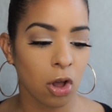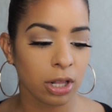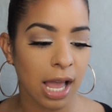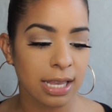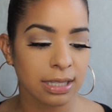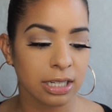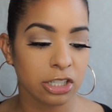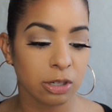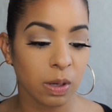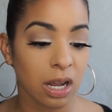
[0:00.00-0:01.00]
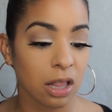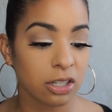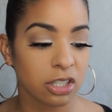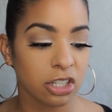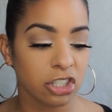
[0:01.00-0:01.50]
long-lasting dewy
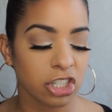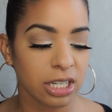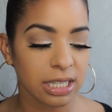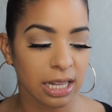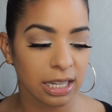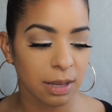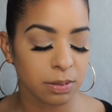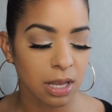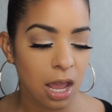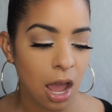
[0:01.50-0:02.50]
color to the cheeks and lips.